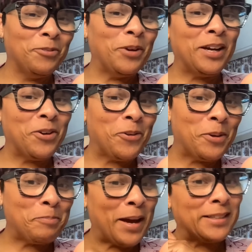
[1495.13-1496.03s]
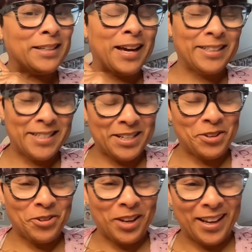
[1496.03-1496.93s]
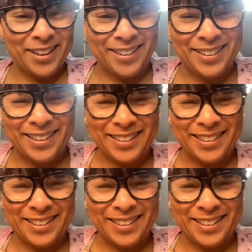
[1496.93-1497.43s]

we going back to Nigeria.